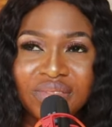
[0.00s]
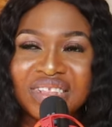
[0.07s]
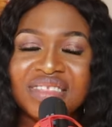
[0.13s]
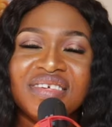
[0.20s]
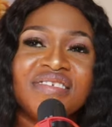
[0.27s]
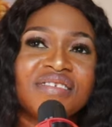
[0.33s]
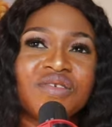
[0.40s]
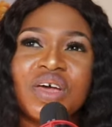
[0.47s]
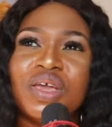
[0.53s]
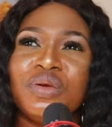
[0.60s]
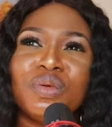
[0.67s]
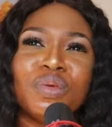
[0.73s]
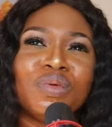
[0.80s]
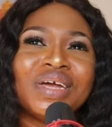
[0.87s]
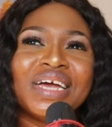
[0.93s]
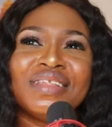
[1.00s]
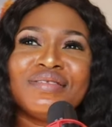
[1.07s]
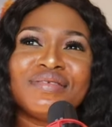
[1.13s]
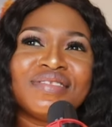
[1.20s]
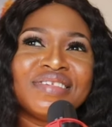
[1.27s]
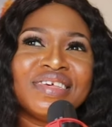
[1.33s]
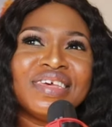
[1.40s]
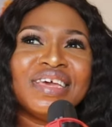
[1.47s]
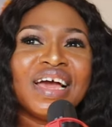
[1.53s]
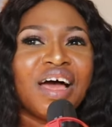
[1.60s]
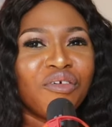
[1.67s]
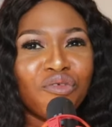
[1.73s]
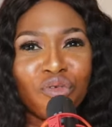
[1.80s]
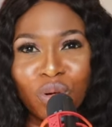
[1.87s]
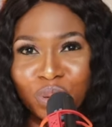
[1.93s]
This is where you get to see
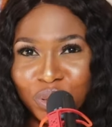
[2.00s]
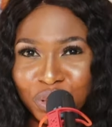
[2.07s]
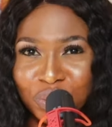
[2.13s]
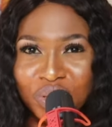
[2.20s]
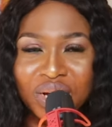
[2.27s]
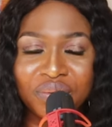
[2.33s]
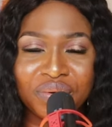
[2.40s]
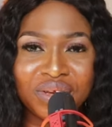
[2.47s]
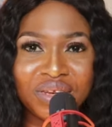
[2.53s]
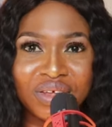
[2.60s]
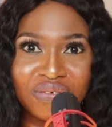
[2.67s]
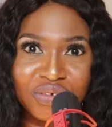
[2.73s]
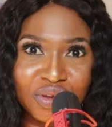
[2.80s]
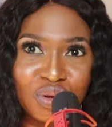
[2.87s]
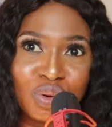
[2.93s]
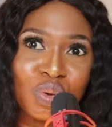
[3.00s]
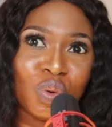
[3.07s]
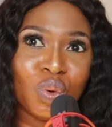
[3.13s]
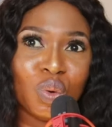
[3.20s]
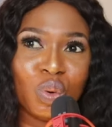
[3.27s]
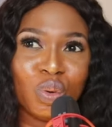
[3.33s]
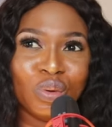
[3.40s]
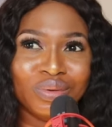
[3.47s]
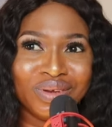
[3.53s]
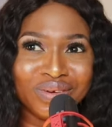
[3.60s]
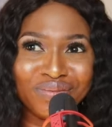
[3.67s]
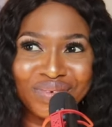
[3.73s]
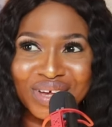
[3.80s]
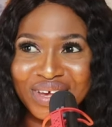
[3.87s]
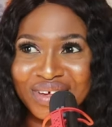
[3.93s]
and rub shoulder with Davido, the
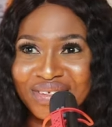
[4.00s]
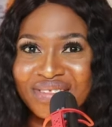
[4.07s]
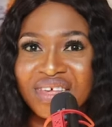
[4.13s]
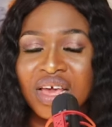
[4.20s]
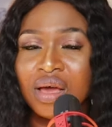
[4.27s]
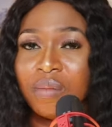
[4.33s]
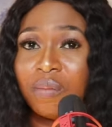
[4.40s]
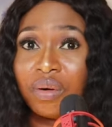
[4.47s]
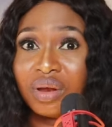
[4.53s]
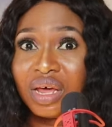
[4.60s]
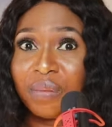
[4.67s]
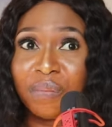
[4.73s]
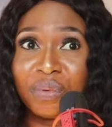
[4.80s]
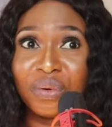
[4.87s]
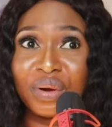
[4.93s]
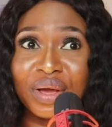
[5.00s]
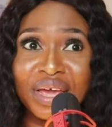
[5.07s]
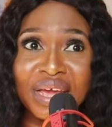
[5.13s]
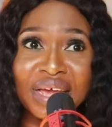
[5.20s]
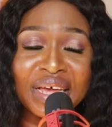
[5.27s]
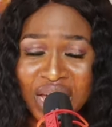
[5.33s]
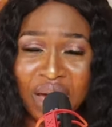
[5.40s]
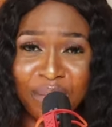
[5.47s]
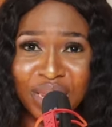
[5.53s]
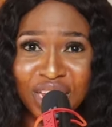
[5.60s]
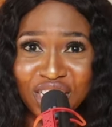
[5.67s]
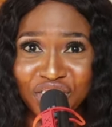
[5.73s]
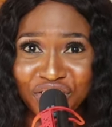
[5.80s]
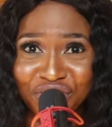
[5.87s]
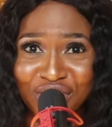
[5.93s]
rest, Burna Boy. I mean,
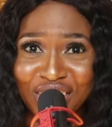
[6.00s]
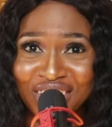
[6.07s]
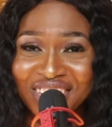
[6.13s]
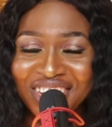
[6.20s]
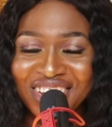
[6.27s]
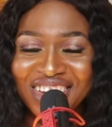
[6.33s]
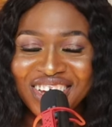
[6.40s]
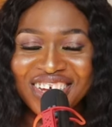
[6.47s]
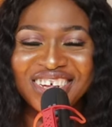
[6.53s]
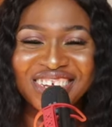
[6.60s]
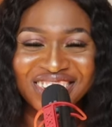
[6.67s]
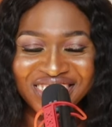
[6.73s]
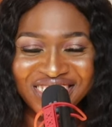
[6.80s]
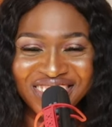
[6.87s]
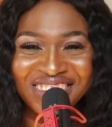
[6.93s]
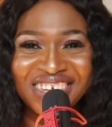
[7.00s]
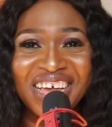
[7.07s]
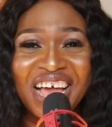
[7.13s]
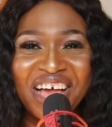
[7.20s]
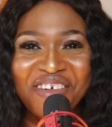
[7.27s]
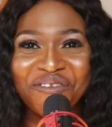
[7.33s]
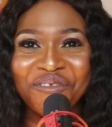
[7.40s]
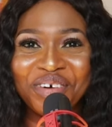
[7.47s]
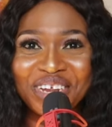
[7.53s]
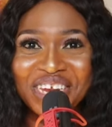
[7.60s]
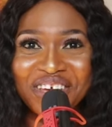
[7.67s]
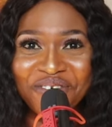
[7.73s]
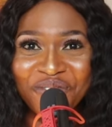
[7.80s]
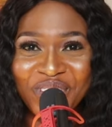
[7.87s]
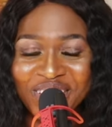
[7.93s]
Nigerian. But
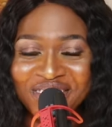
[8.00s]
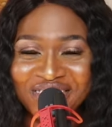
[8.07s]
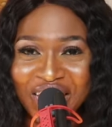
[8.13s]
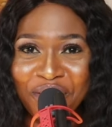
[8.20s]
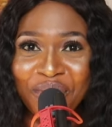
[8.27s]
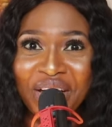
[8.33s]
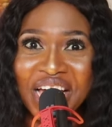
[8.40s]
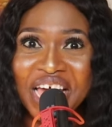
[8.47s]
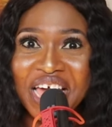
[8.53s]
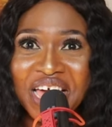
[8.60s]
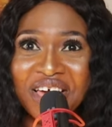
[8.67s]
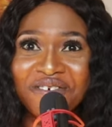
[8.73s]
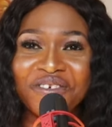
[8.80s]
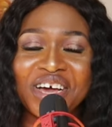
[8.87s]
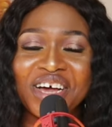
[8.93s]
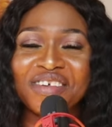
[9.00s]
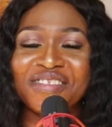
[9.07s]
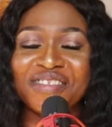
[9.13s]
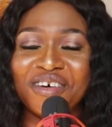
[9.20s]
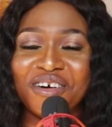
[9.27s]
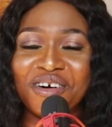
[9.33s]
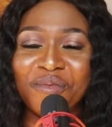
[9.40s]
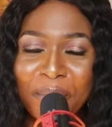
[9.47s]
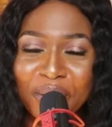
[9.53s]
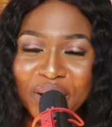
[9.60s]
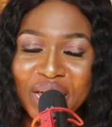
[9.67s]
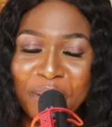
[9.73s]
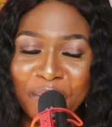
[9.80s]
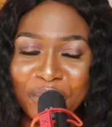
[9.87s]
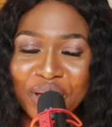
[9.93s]
the first time I ever saw
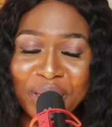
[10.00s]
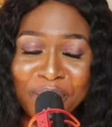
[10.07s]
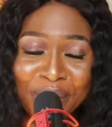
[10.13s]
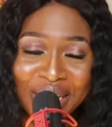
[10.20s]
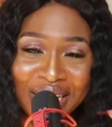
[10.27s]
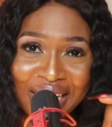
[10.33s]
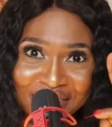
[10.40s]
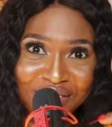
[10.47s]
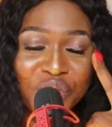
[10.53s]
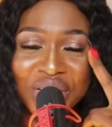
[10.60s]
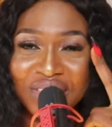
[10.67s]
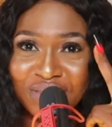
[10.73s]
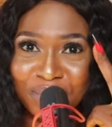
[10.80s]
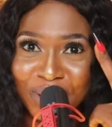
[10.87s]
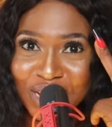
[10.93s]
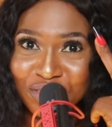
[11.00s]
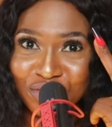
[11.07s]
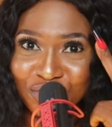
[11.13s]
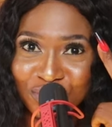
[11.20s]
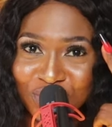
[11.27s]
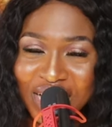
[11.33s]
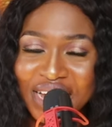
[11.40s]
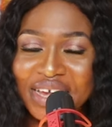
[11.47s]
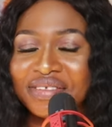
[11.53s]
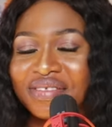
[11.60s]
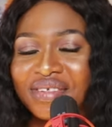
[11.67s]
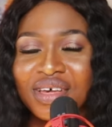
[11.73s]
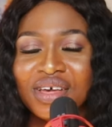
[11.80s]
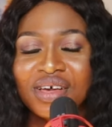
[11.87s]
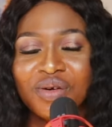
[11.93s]
Burna Boy with my two
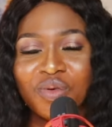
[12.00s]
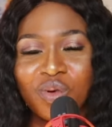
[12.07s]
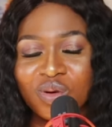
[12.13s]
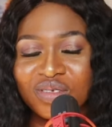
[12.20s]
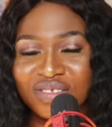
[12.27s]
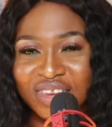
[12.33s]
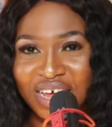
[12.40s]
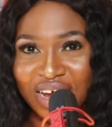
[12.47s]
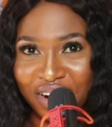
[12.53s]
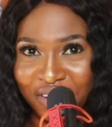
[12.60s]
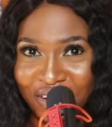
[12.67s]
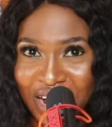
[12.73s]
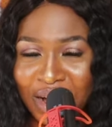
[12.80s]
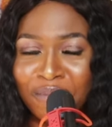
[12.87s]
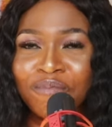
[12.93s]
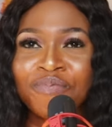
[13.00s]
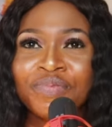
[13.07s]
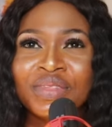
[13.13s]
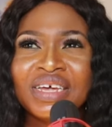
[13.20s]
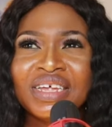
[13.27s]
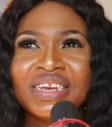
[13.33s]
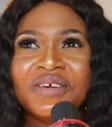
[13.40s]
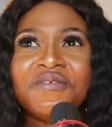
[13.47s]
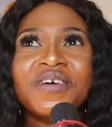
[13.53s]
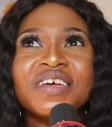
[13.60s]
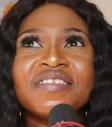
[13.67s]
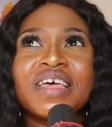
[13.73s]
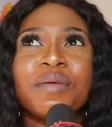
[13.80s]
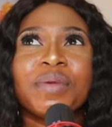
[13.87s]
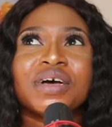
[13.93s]
eyes was in Accra. The
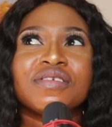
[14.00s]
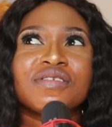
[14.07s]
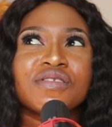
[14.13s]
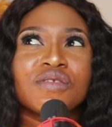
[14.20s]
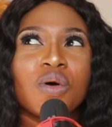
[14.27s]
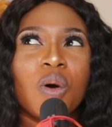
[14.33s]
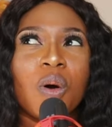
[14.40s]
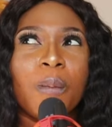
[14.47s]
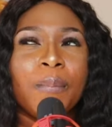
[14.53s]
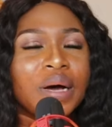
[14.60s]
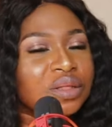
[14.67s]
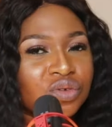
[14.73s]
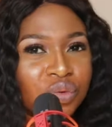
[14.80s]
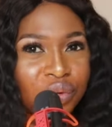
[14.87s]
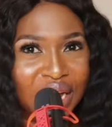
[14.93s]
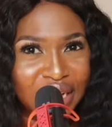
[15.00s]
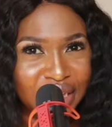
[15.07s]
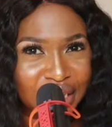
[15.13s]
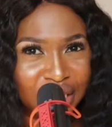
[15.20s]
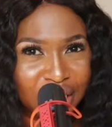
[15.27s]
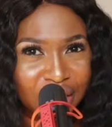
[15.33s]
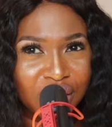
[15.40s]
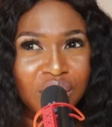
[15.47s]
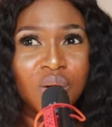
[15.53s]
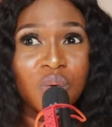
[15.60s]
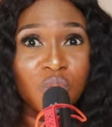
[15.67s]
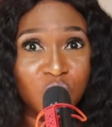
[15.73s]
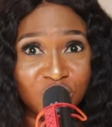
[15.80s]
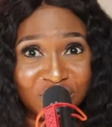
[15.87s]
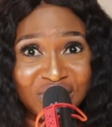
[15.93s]
first time I saw Pato Ranki
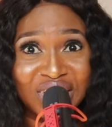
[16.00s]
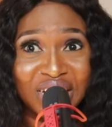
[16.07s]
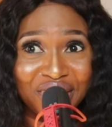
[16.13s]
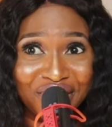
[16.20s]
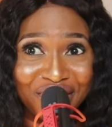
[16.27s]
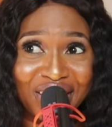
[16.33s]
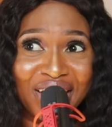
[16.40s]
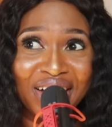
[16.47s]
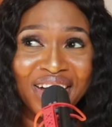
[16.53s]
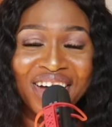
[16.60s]
was in Accra.